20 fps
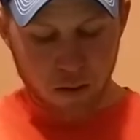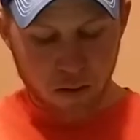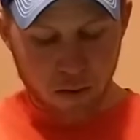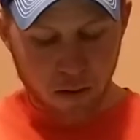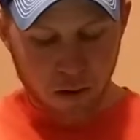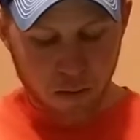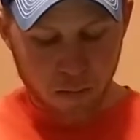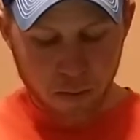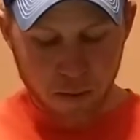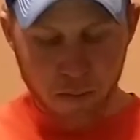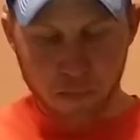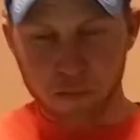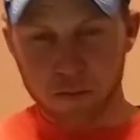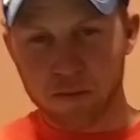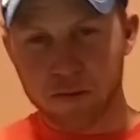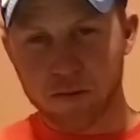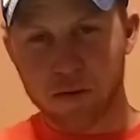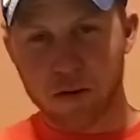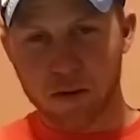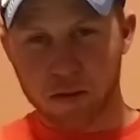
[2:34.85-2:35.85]
A lot of
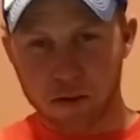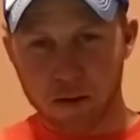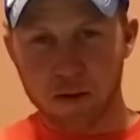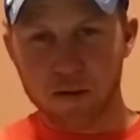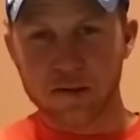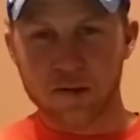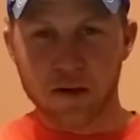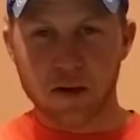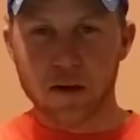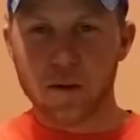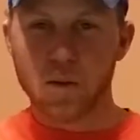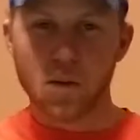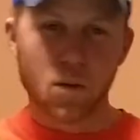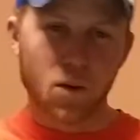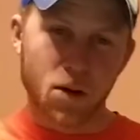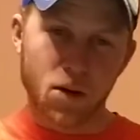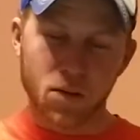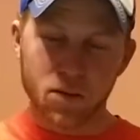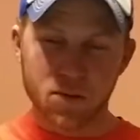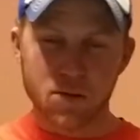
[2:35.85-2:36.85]
people are going to say,
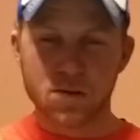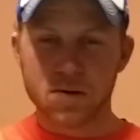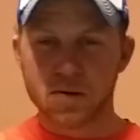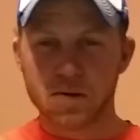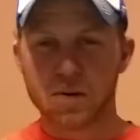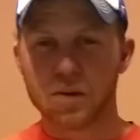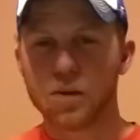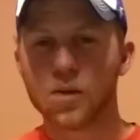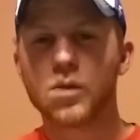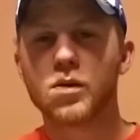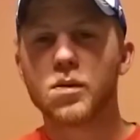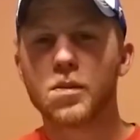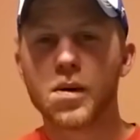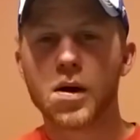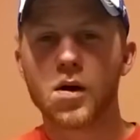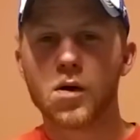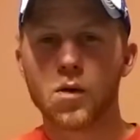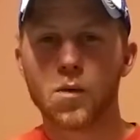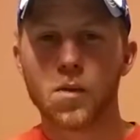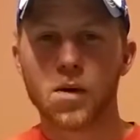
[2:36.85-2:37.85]
well, I'll just shoot it with a
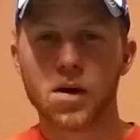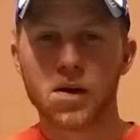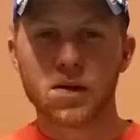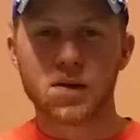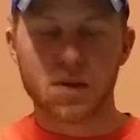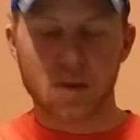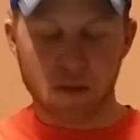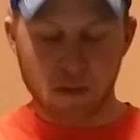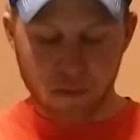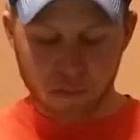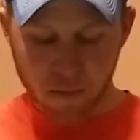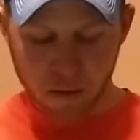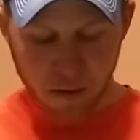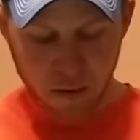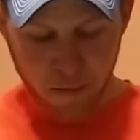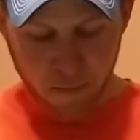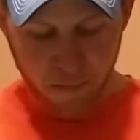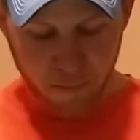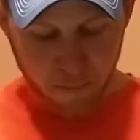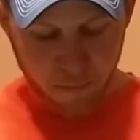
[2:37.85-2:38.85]
bow, but
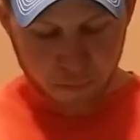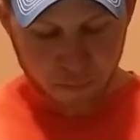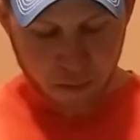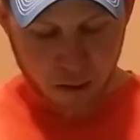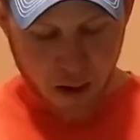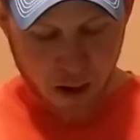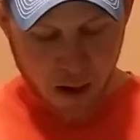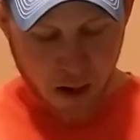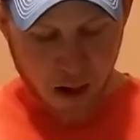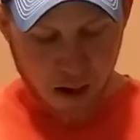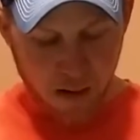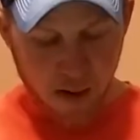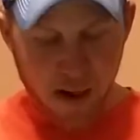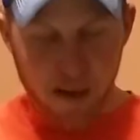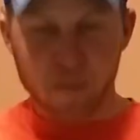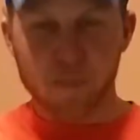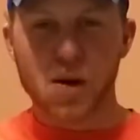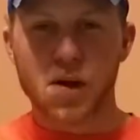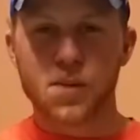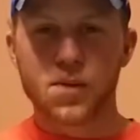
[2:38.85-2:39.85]
I
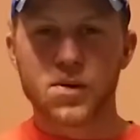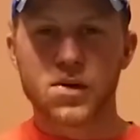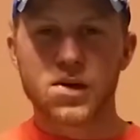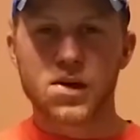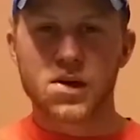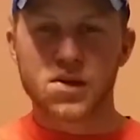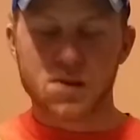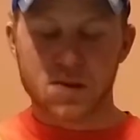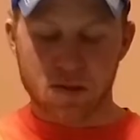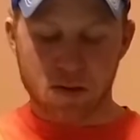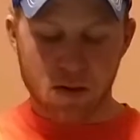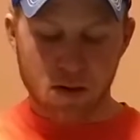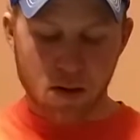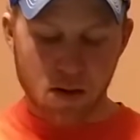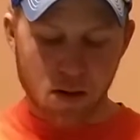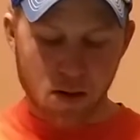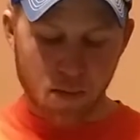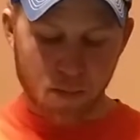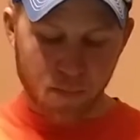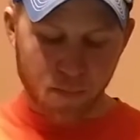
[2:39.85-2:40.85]
like my protection.
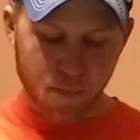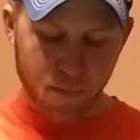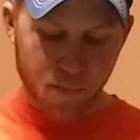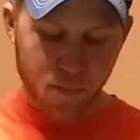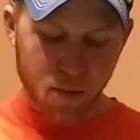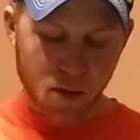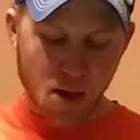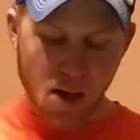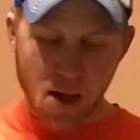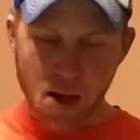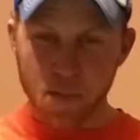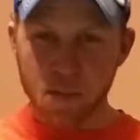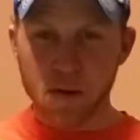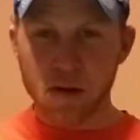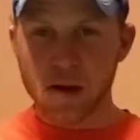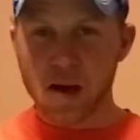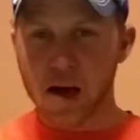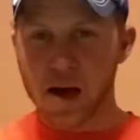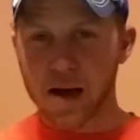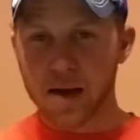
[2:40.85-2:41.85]

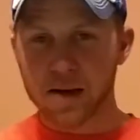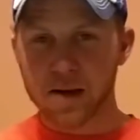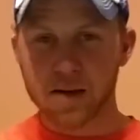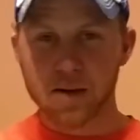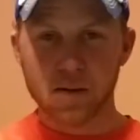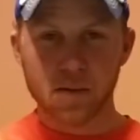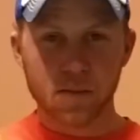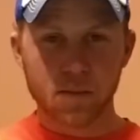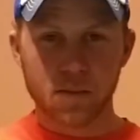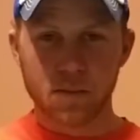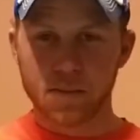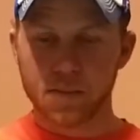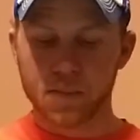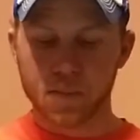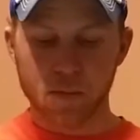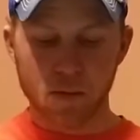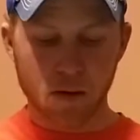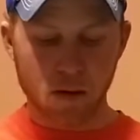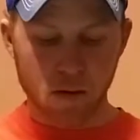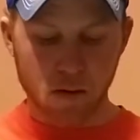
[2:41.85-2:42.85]
Camping, hiking,
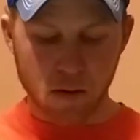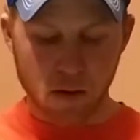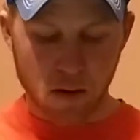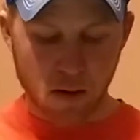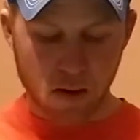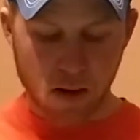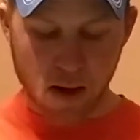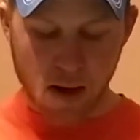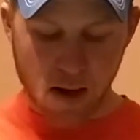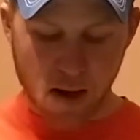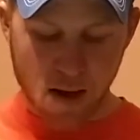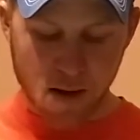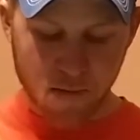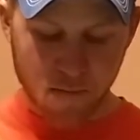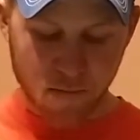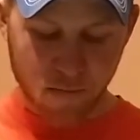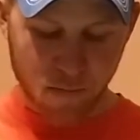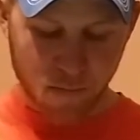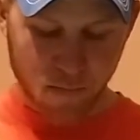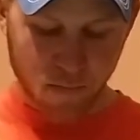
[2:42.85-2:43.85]
good gun to
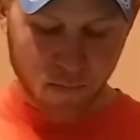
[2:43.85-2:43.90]
have.